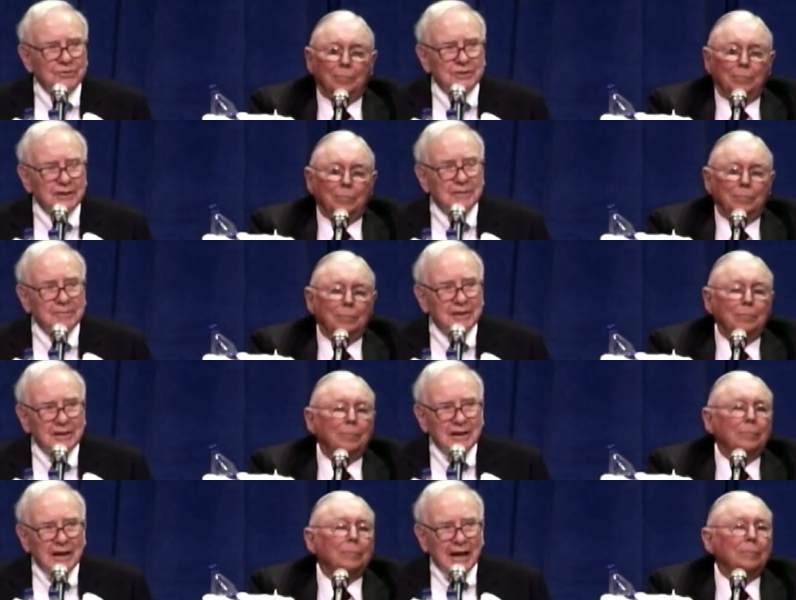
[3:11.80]
Speaker 1: time
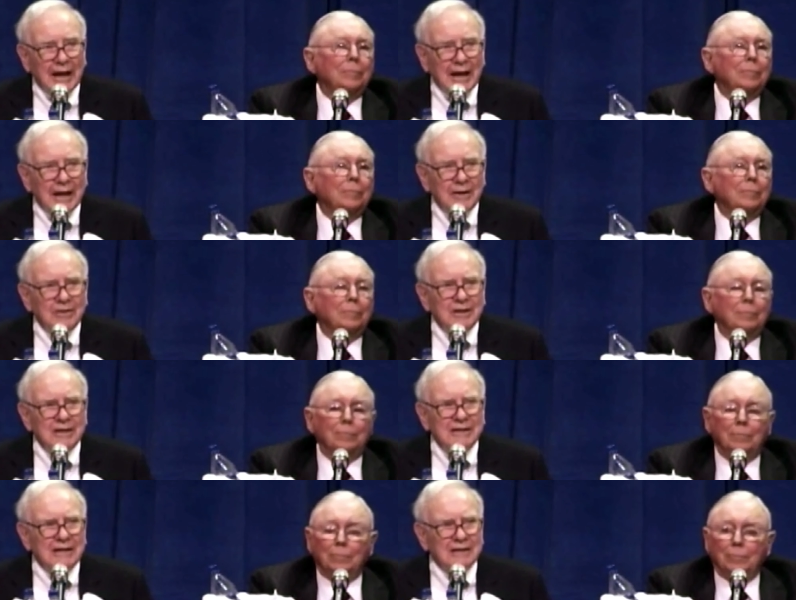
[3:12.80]
and
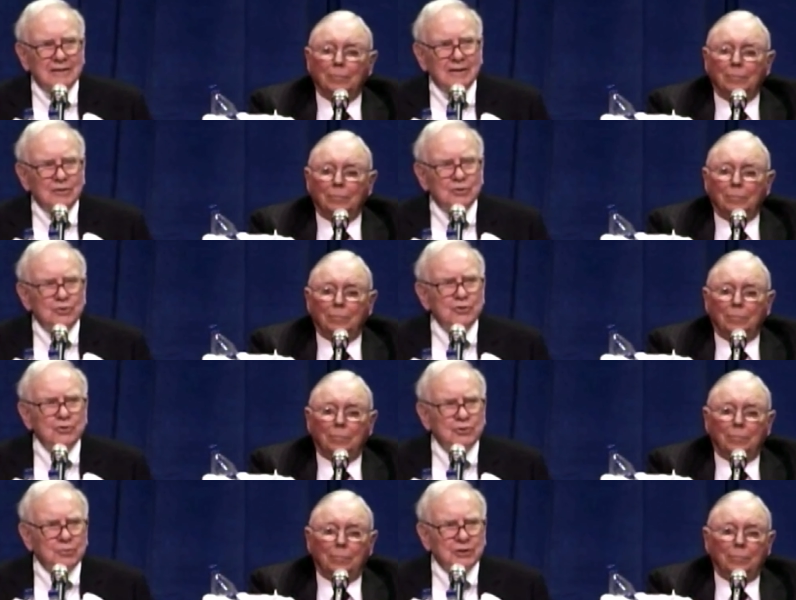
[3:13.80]
get
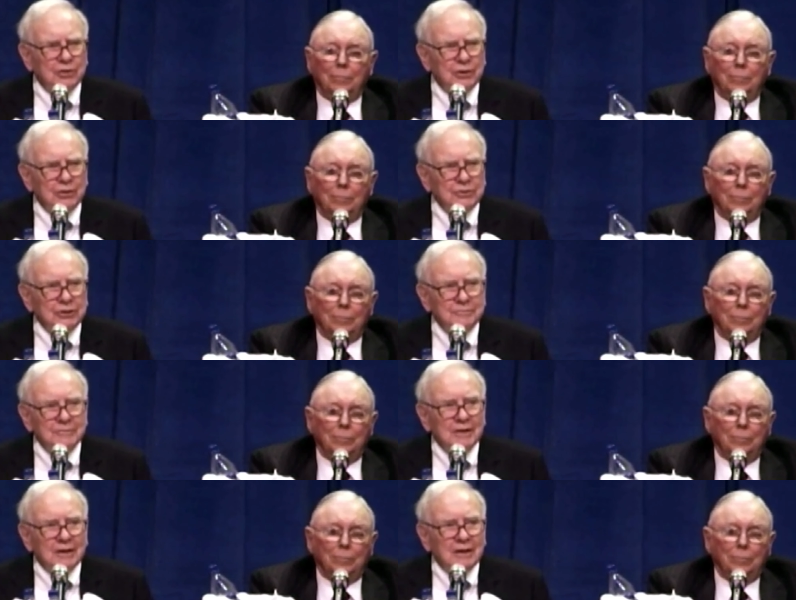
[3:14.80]
huge returns.
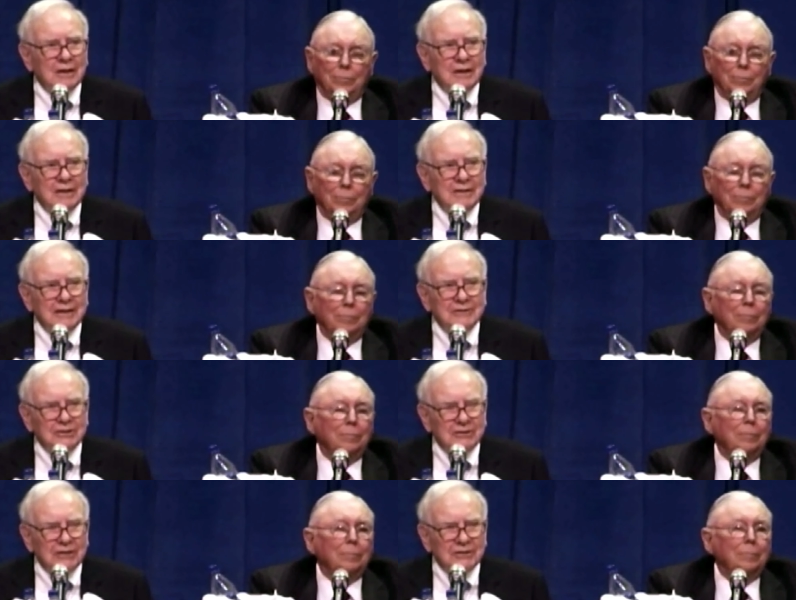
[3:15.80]
Uh, it
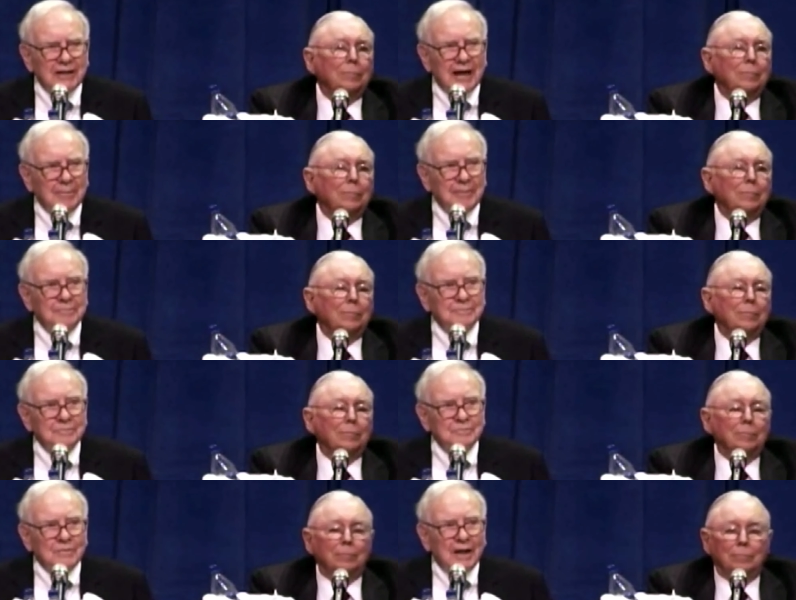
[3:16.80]
just doesn't happen.
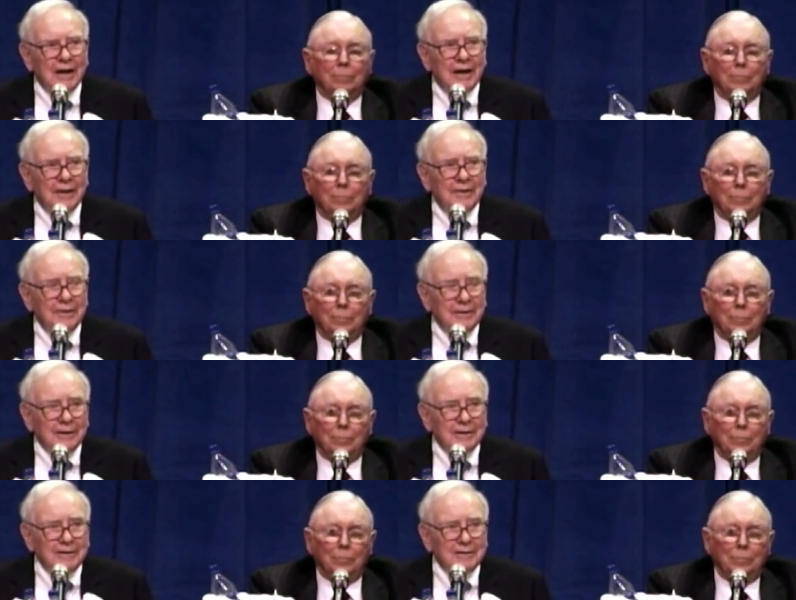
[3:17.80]
And
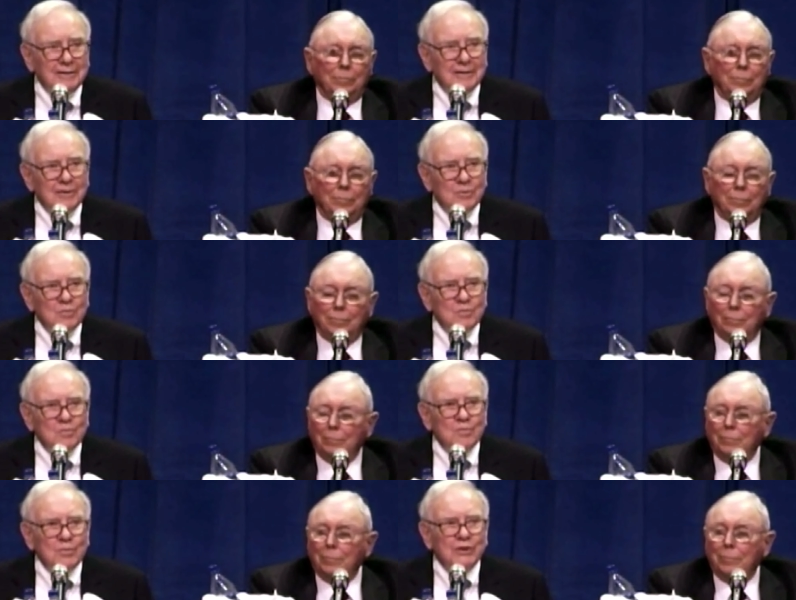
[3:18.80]
uh,
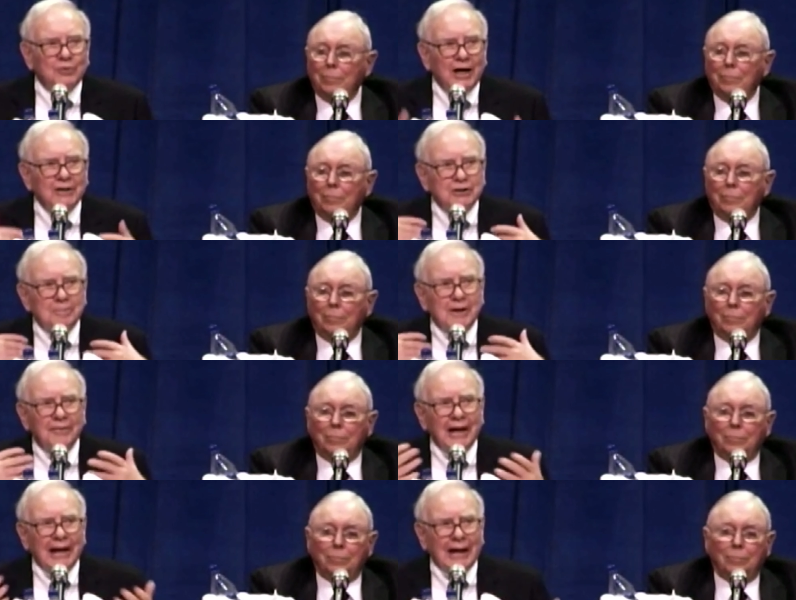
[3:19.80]
we try to spell
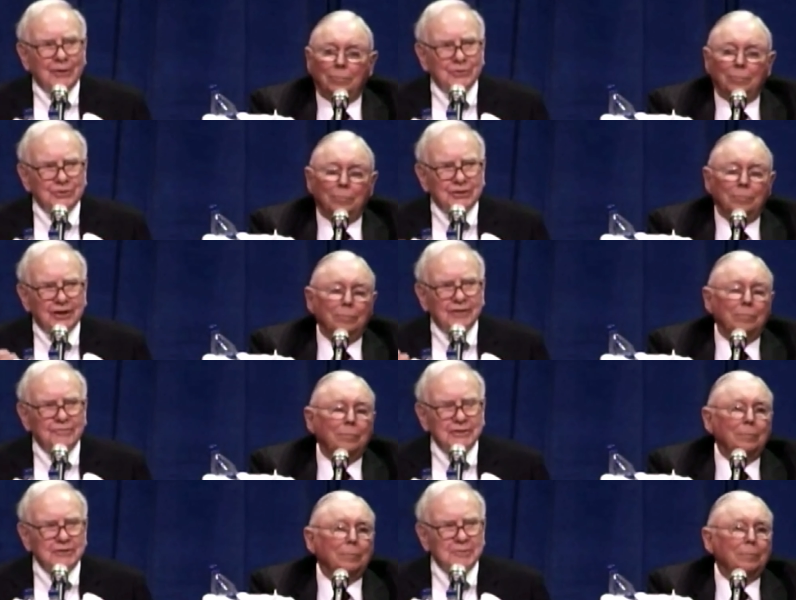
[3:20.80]
that out as
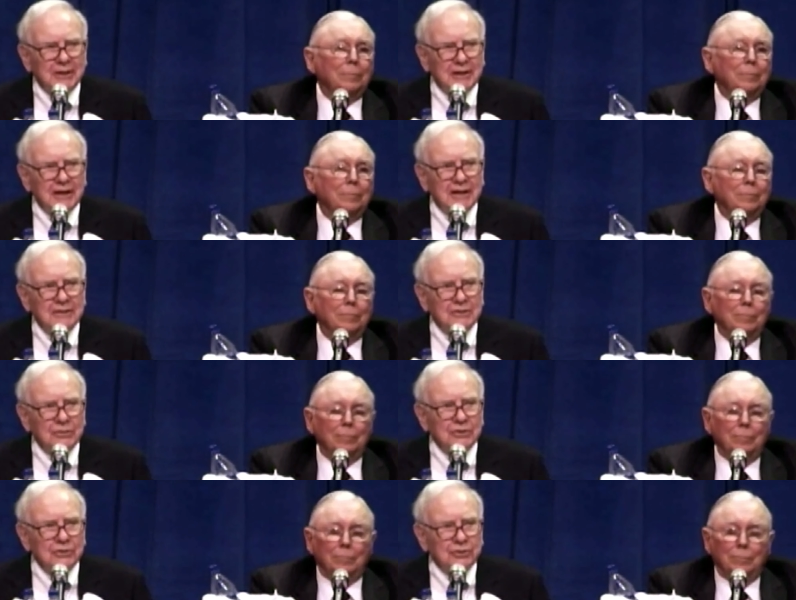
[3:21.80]
carefully as we can so
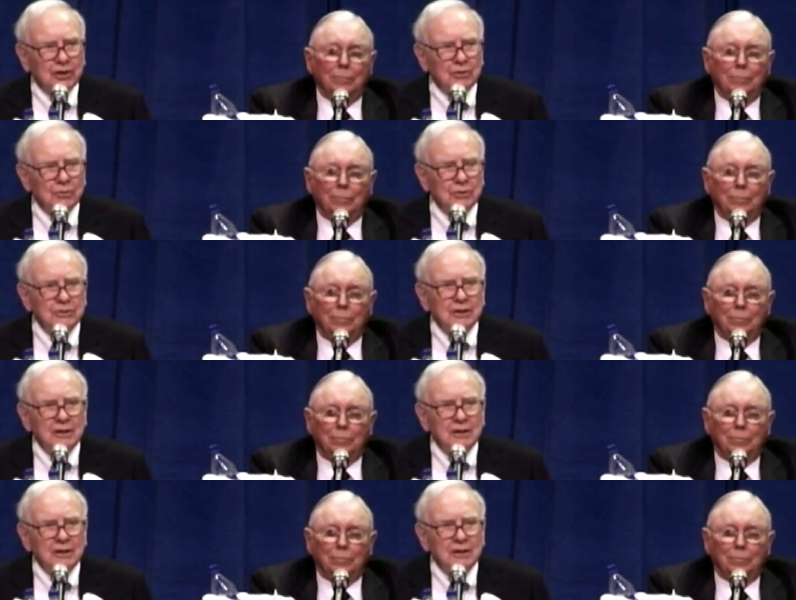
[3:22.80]
that the shareholders